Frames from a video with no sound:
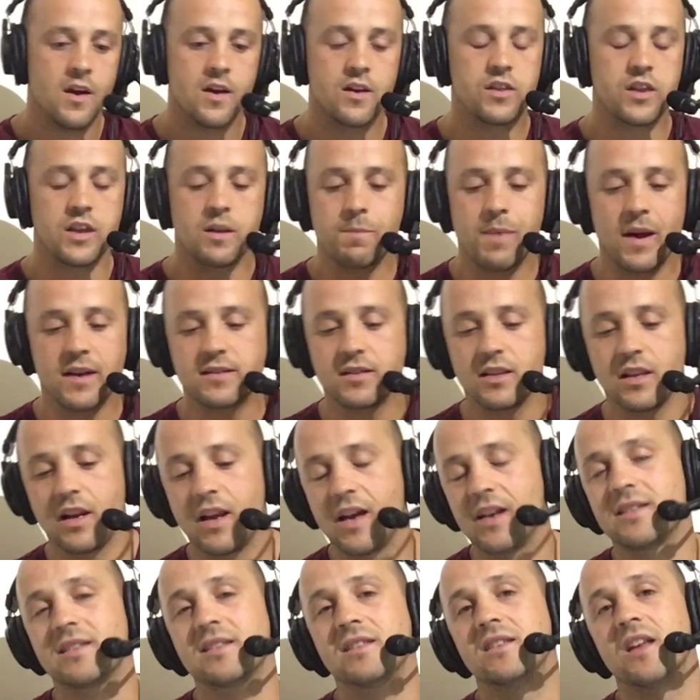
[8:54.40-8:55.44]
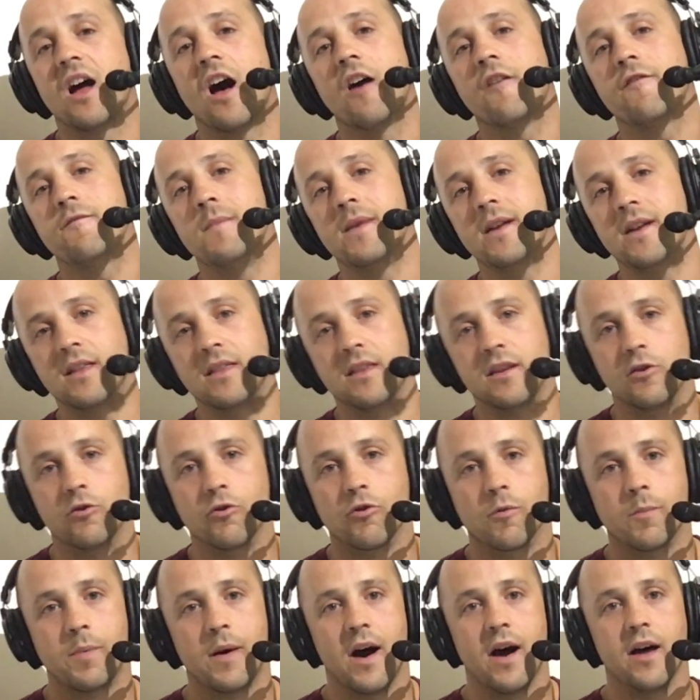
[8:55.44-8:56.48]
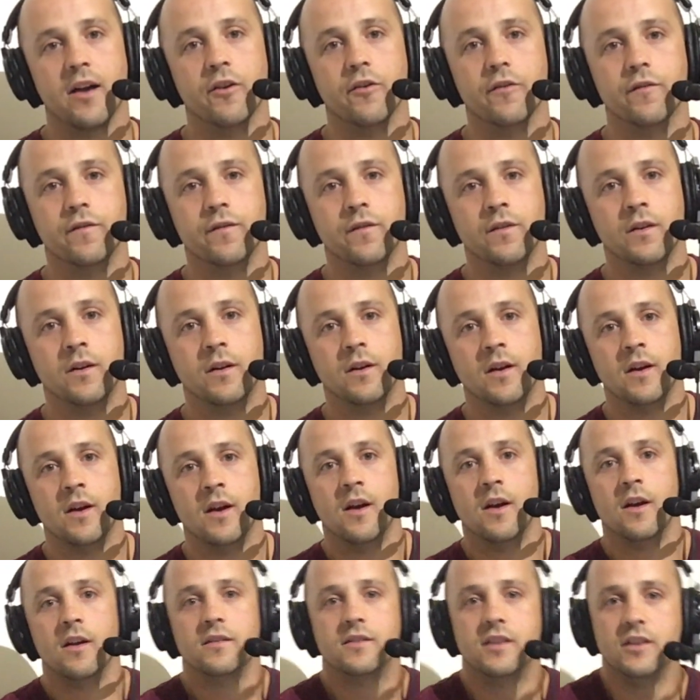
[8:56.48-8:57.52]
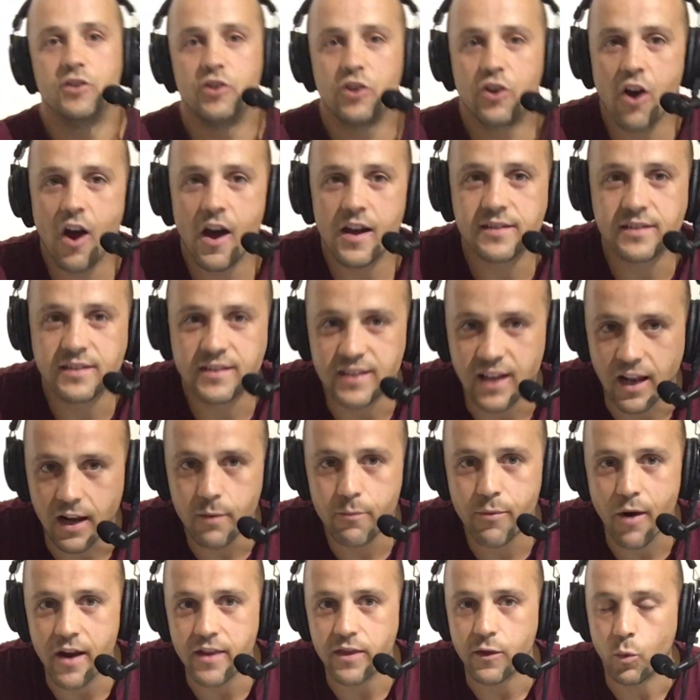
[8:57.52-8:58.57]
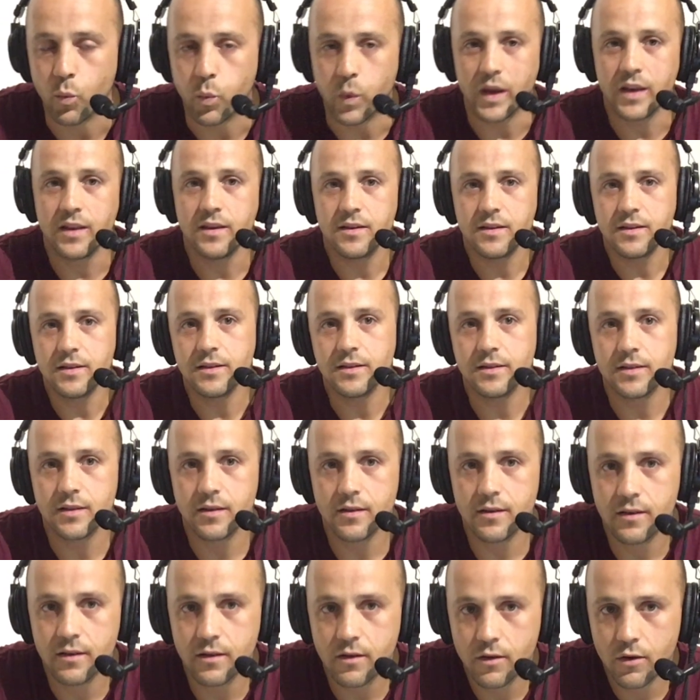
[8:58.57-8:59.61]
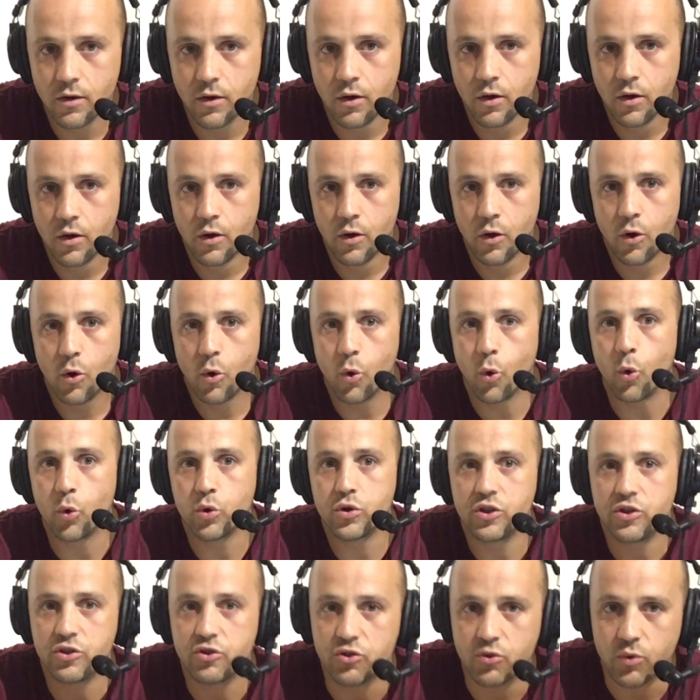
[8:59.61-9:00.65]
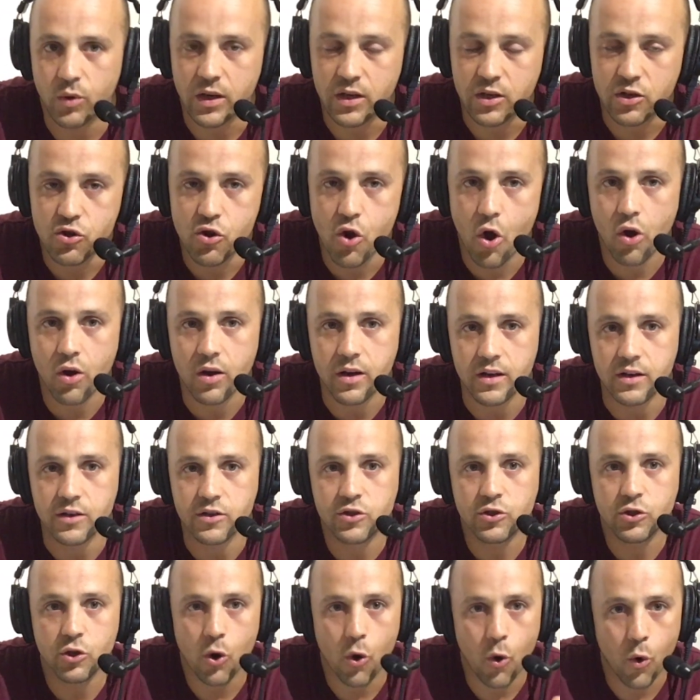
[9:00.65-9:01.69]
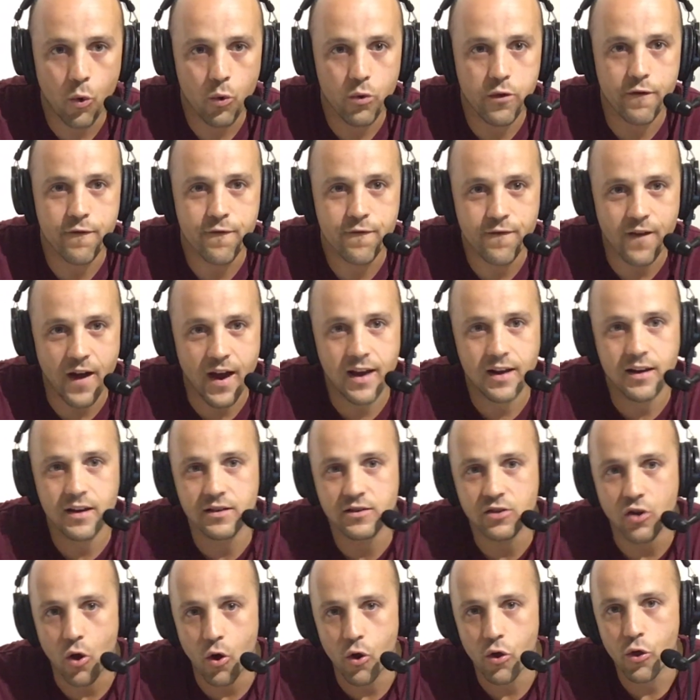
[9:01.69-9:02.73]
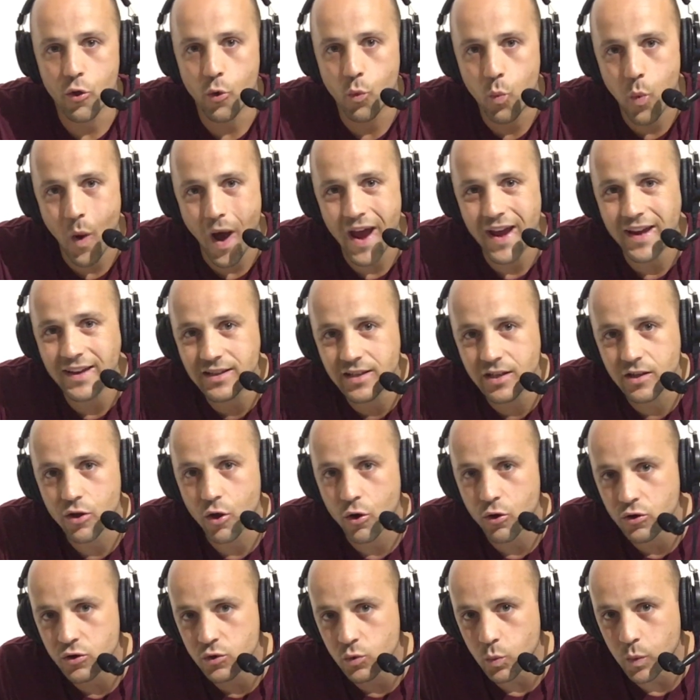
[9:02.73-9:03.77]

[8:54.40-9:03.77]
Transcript: Think back to the last staff meeting that you were a part of. Did you guys celebrate the wins? Or did you acknowledge all the failures on the way to those